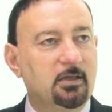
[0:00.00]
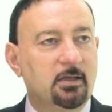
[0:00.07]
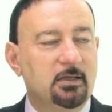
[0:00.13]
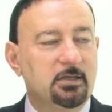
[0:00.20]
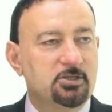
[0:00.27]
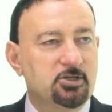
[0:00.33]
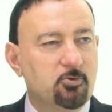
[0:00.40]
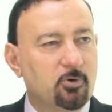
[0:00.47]

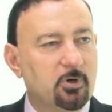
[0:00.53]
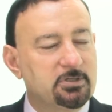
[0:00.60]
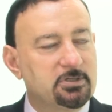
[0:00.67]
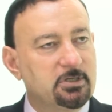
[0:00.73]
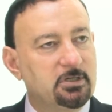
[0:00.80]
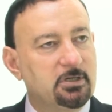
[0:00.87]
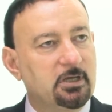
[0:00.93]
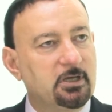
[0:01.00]
She was
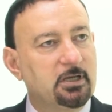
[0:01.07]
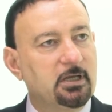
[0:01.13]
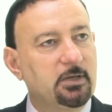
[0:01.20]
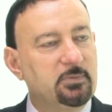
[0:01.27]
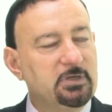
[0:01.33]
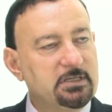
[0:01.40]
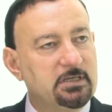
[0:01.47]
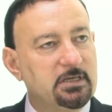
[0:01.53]
in a
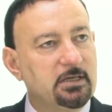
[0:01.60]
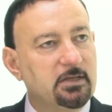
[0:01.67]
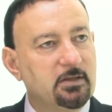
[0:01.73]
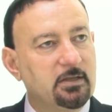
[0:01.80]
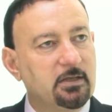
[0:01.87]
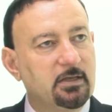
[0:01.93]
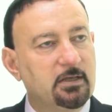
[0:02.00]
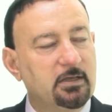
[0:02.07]
meeting in
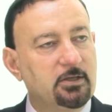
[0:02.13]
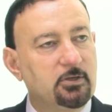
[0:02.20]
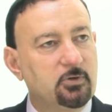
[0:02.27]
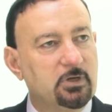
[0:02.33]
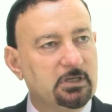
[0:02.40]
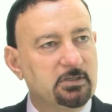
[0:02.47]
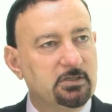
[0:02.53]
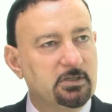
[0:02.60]
the
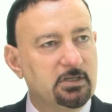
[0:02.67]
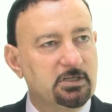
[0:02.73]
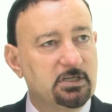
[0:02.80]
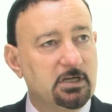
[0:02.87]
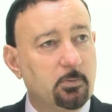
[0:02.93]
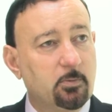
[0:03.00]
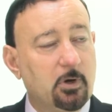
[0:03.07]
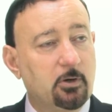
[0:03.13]
United Nations
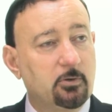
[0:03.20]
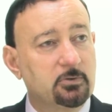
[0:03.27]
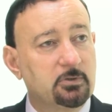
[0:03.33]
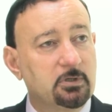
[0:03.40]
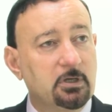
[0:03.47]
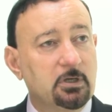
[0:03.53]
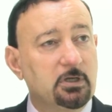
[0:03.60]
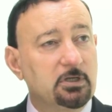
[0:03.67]
about
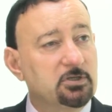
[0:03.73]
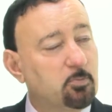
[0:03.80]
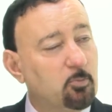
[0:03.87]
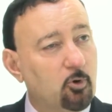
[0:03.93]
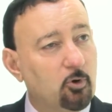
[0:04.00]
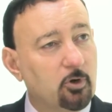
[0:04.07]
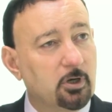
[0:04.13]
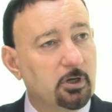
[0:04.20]

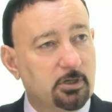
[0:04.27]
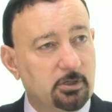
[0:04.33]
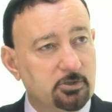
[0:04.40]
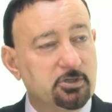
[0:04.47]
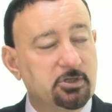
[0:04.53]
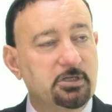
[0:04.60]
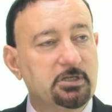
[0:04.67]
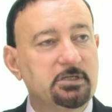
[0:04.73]
small
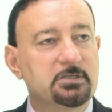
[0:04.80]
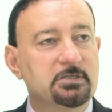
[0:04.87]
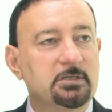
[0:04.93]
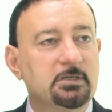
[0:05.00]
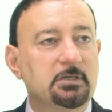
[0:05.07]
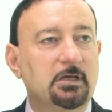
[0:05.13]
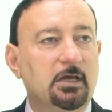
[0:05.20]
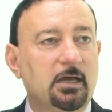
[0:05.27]
countries,
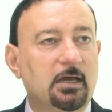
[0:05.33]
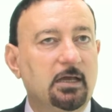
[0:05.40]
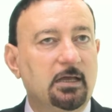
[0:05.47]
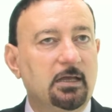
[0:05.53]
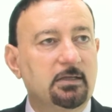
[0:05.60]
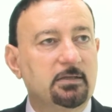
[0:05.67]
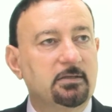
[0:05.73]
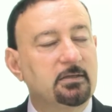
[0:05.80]

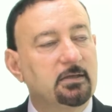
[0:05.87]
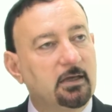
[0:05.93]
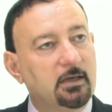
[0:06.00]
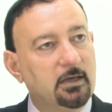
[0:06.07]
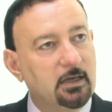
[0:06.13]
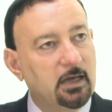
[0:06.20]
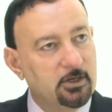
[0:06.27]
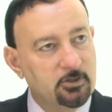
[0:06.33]
and
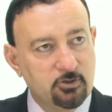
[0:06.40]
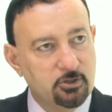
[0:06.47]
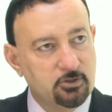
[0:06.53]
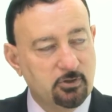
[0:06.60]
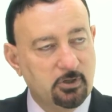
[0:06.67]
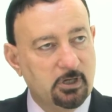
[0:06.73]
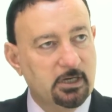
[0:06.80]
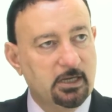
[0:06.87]
I talked to
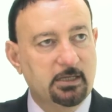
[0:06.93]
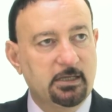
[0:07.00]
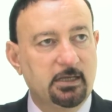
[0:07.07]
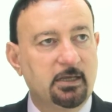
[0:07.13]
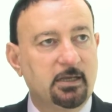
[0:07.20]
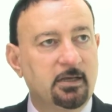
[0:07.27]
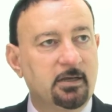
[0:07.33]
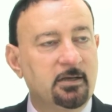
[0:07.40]
her
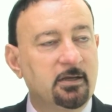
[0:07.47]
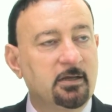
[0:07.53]
again.